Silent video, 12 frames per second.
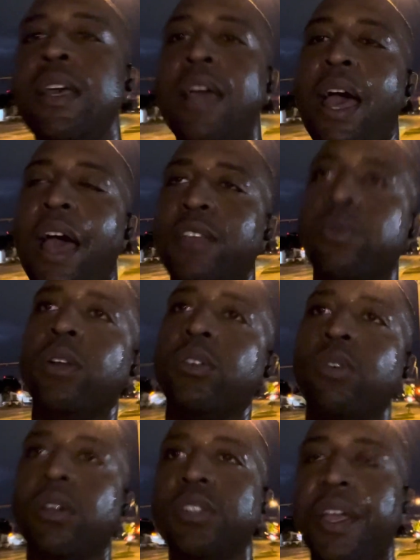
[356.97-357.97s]
As one
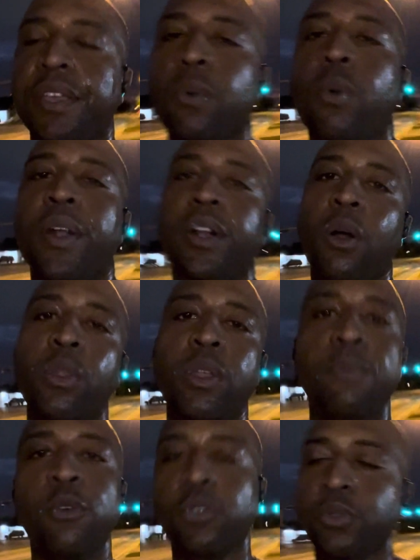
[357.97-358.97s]
Crookshank, your one and only
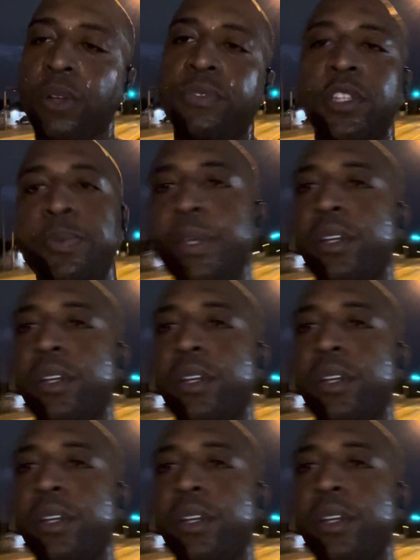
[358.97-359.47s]
Move Swiftly speaker,